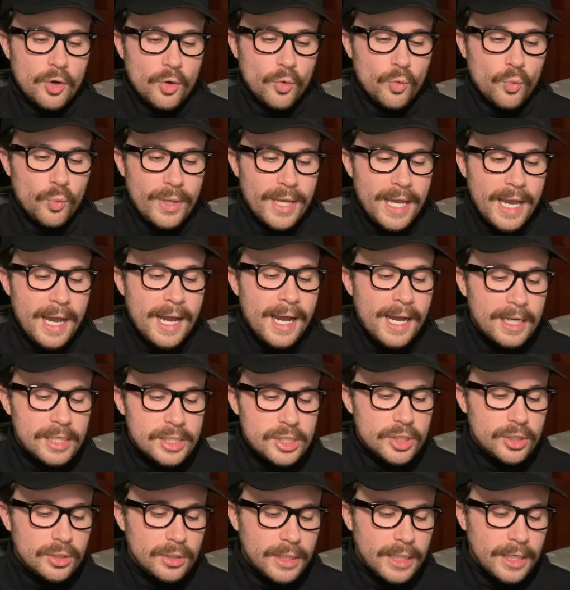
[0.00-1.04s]
we
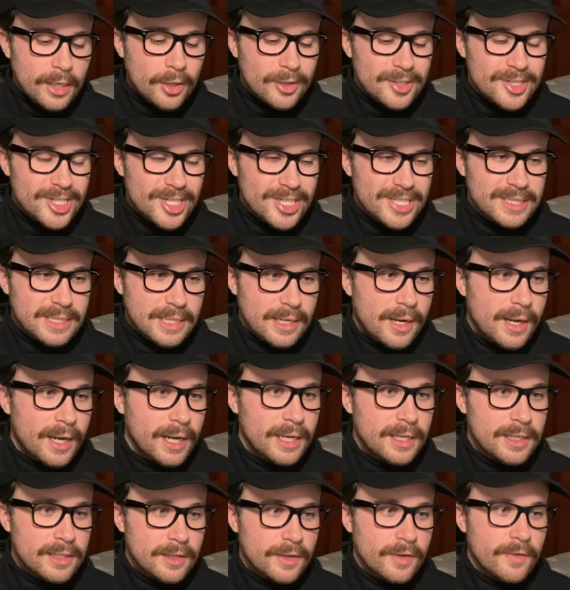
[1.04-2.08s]
actually are just
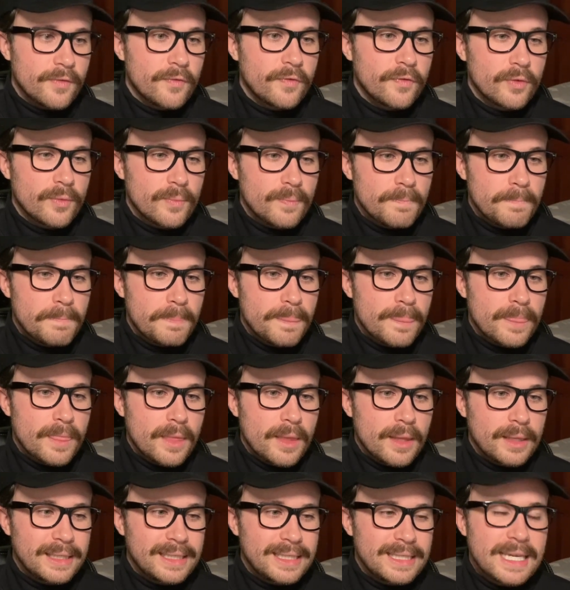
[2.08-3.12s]
kind of
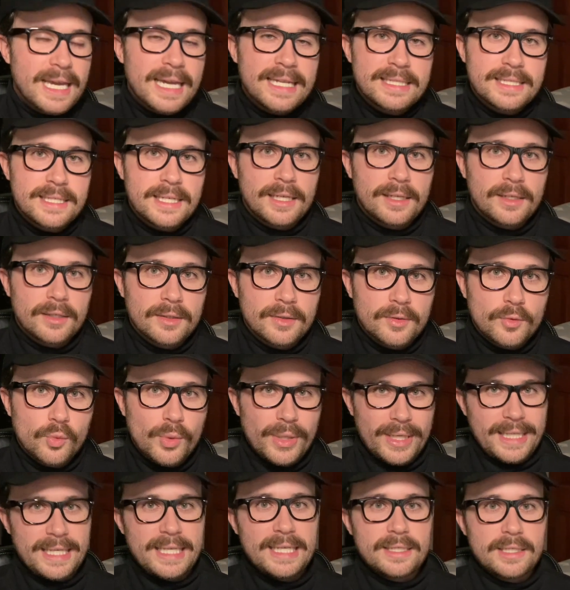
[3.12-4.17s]
guessing
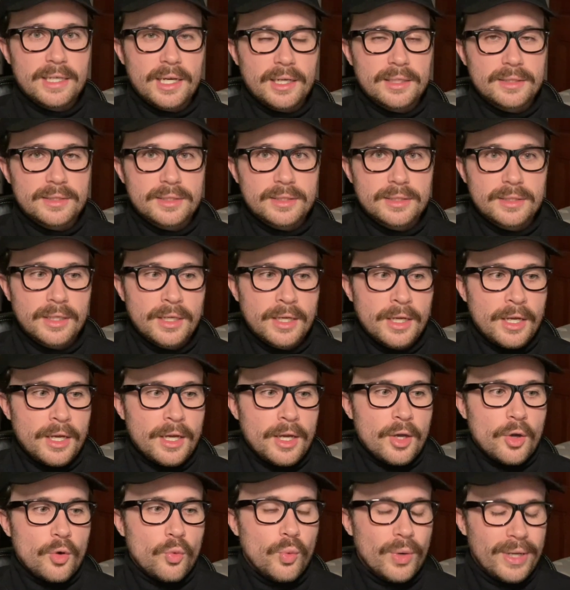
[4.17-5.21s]
what he does.
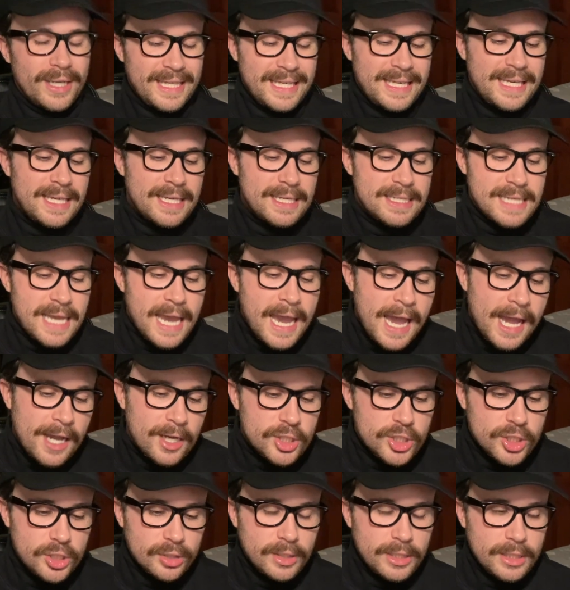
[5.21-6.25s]
What he is
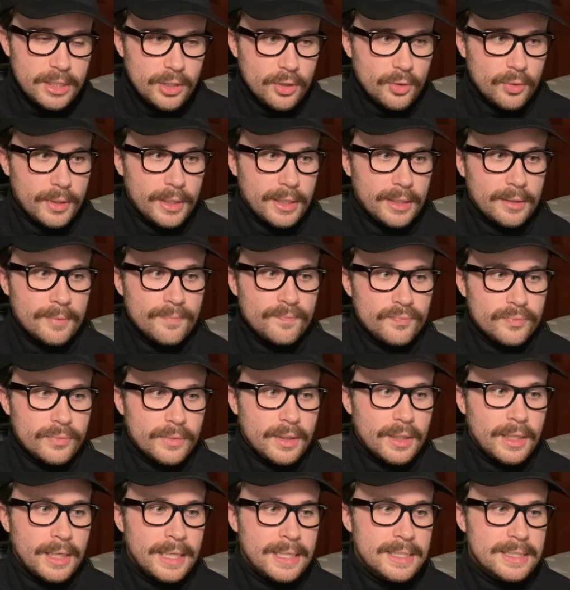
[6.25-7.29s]
actually doing
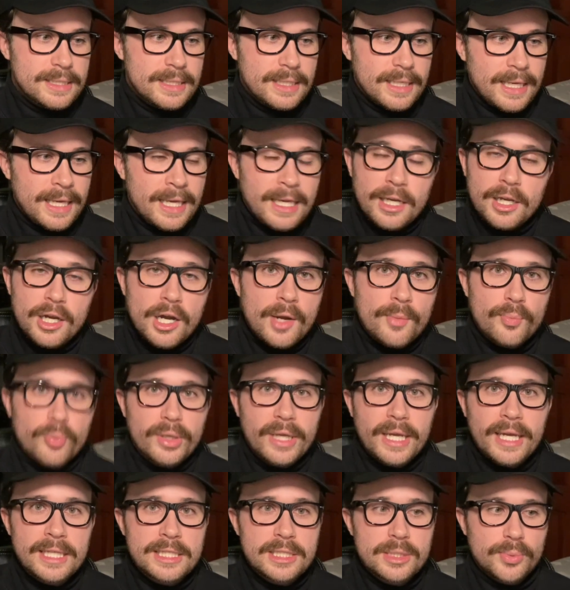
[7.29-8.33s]
is
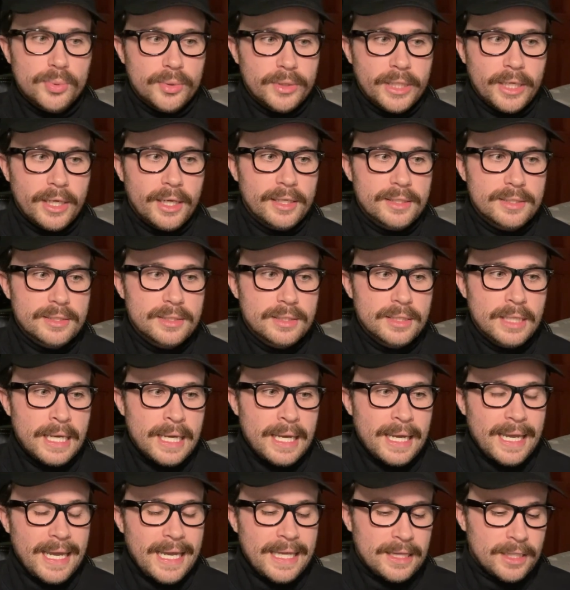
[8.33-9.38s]
incomprehensible to us.
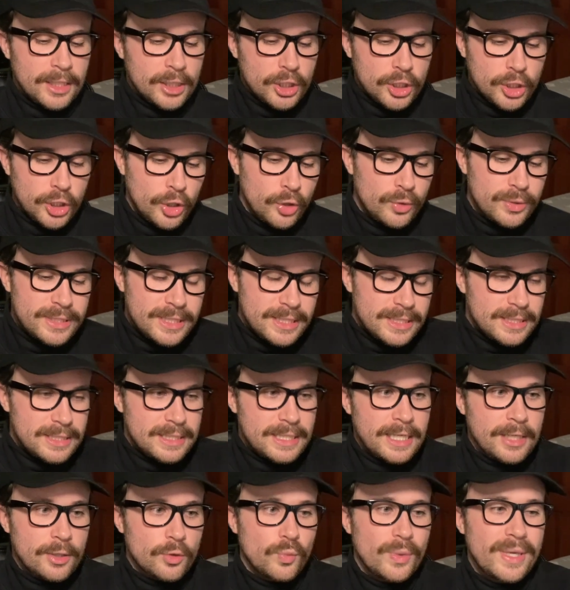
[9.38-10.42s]
And the closest
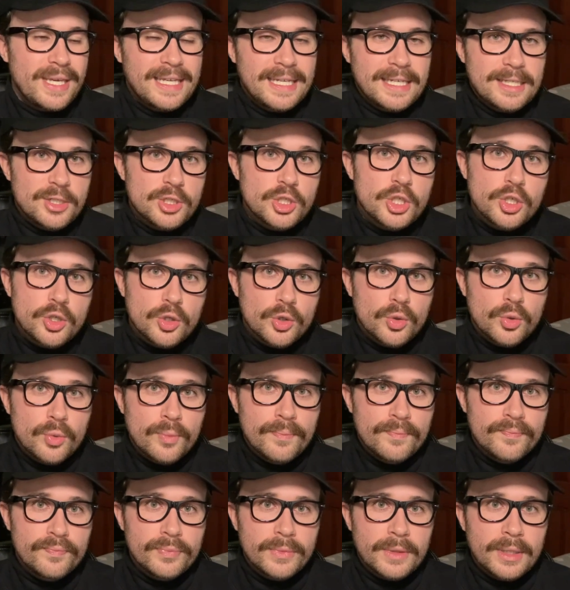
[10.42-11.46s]
thing we can do
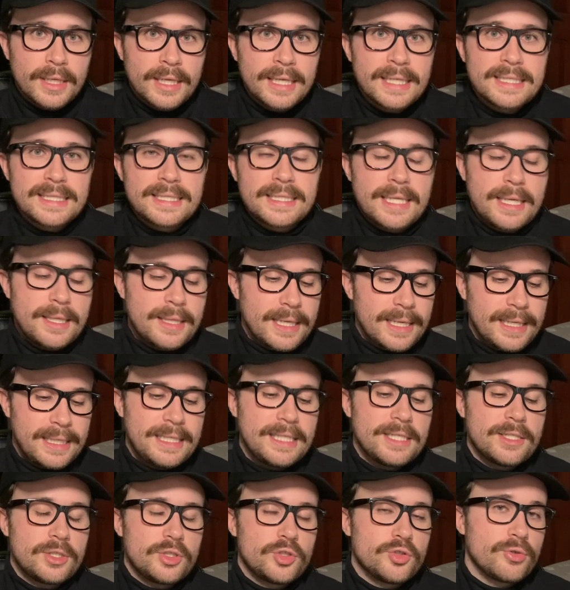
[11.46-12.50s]
is say that
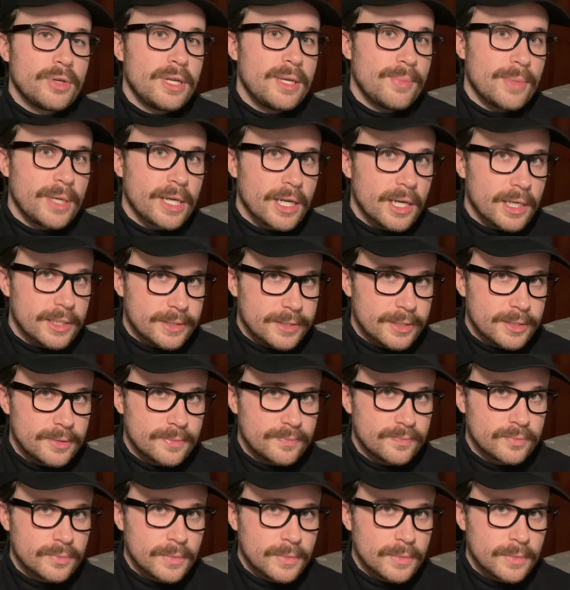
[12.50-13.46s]
he's dreaming us.